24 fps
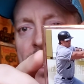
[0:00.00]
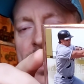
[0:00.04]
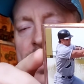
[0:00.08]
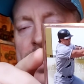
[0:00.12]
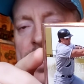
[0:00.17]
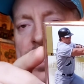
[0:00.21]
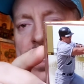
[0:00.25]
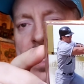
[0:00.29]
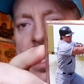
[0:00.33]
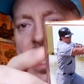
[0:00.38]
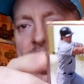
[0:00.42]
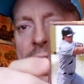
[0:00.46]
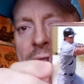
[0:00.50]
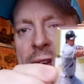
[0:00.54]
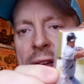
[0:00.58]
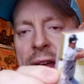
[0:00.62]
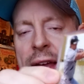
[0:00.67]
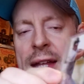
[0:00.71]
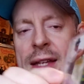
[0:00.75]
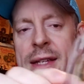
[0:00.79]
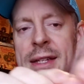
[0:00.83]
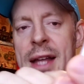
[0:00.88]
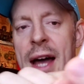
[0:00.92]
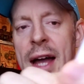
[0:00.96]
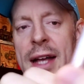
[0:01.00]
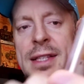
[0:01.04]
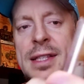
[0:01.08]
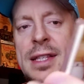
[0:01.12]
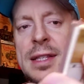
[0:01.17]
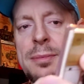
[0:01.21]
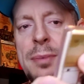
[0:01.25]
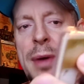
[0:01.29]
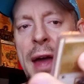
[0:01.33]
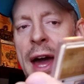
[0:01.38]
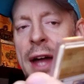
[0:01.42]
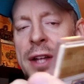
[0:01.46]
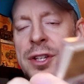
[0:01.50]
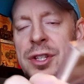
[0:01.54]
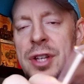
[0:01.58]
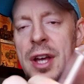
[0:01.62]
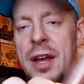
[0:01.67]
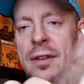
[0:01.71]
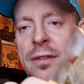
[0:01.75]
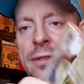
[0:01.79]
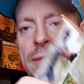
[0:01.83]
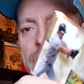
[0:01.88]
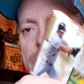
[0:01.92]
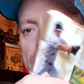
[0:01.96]
It's the nicest patch
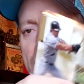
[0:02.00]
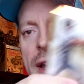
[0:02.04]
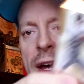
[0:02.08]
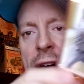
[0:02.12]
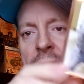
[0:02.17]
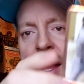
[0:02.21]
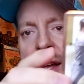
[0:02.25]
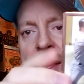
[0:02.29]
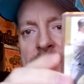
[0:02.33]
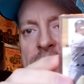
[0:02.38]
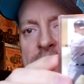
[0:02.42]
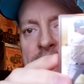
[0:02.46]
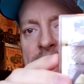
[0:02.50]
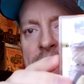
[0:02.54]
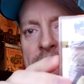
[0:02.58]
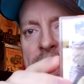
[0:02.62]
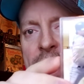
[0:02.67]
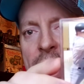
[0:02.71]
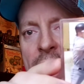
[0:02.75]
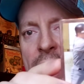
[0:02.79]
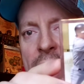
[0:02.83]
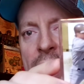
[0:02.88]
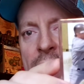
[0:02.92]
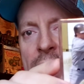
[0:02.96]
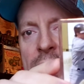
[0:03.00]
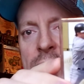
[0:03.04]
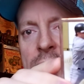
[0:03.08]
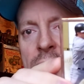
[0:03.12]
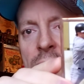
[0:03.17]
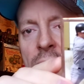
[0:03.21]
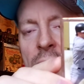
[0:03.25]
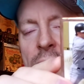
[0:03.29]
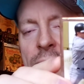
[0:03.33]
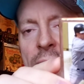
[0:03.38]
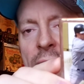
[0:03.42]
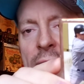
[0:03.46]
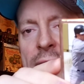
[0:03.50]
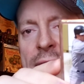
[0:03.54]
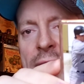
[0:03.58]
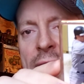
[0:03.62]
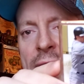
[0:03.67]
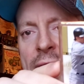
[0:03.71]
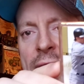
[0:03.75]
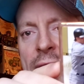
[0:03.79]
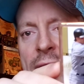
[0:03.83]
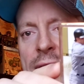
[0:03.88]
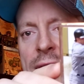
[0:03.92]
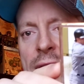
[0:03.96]
I've seen in hand, or I've had in
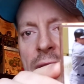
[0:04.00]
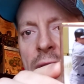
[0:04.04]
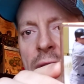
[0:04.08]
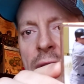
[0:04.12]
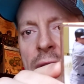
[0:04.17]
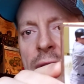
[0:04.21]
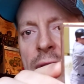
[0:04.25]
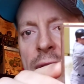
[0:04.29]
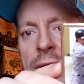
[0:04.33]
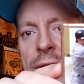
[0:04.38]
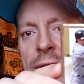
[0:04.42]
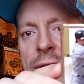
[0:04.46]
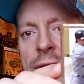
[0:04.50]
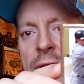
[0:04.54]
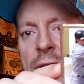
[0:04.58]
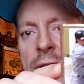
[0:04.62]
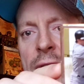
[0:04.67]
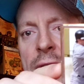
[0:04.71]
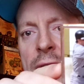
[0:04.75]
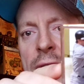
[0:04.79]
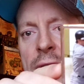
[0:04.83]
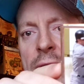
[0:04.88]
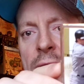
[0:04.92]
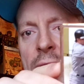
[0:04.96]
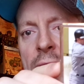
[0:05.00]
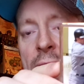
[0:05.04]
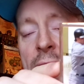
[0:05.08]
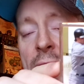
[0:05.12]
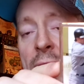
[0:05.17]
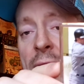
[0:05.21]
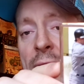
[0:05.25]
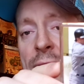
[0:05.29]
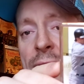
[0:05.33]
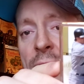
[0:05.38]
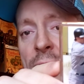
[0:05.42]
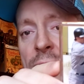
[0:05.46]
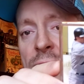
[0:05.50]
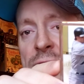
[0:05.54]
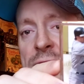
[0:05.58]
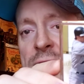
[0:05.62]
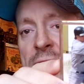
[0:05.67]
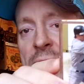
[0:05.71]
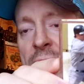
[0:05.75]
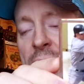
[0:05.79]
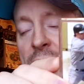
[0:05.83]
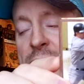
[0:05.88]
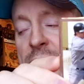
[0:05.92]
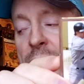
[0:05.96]
hand I've ever
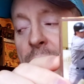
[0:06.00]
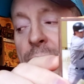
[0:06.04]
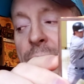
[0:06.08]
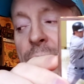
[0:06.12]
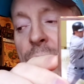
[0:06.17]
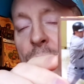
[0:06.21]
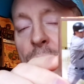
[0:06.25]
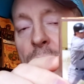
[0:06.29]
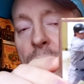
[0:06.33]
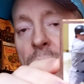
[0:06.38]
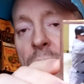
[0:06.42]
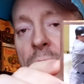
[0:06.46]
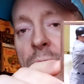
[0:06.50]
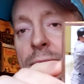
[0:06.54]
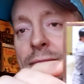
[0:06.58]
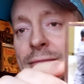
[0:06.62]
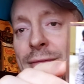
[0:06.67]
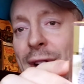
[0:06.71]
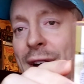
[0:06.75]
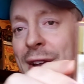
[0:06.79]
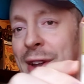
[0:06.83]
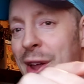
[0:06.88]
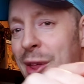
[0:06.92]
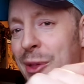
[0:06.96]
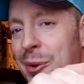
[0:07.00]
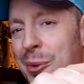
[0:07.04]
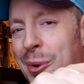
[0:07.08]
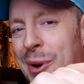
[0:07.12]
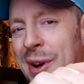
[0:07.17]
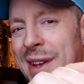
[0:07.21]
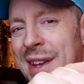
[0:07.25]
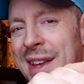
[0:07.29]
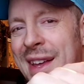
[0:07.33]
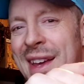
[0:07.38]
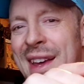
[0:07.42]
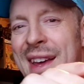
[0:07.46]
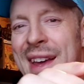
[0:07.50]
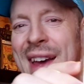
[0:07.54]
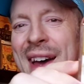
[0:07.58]
seen, except for another one